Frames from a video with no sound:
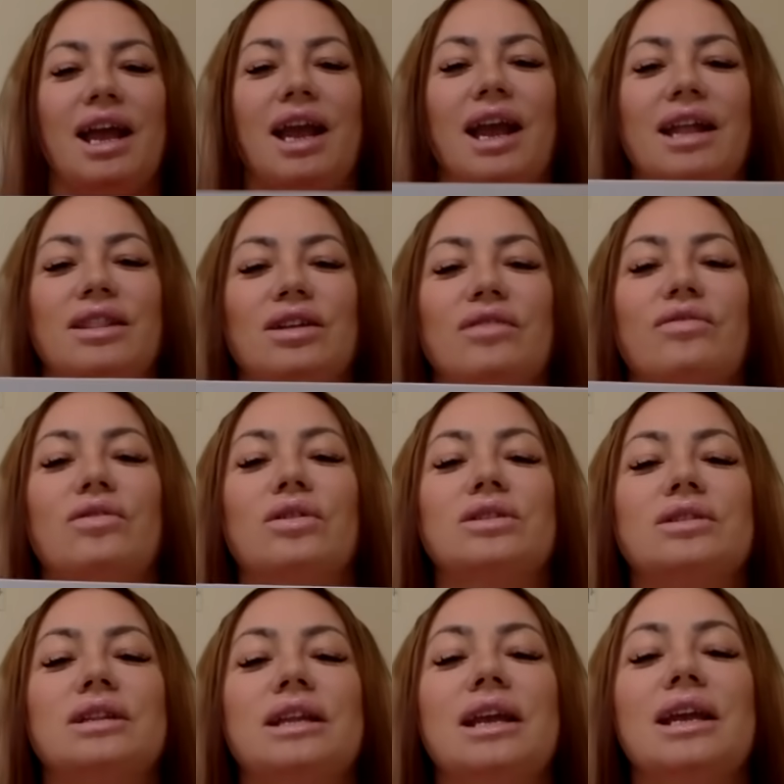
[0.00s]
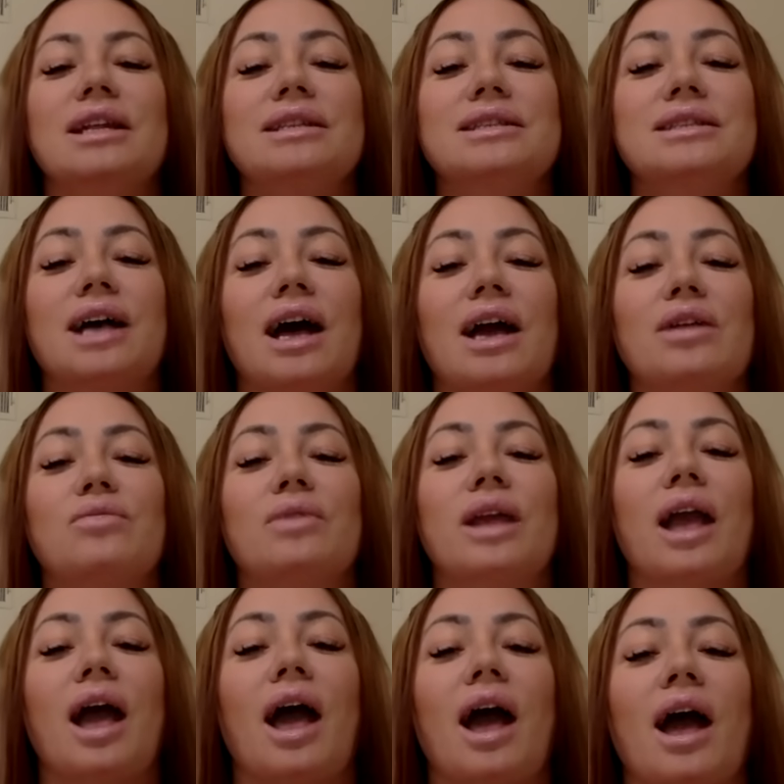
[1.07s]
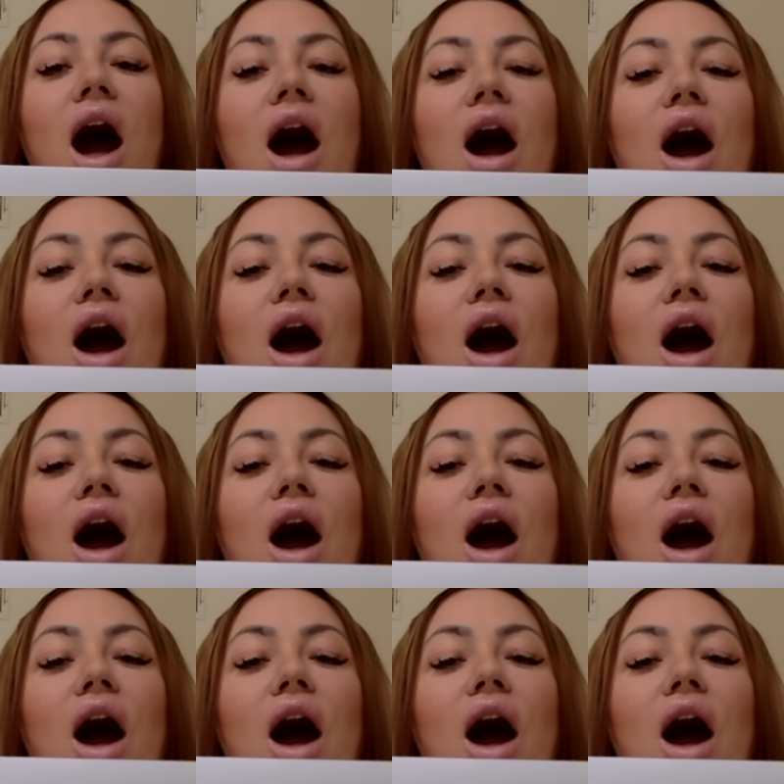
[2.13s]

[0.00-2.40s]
And then, of course, on the inside, we have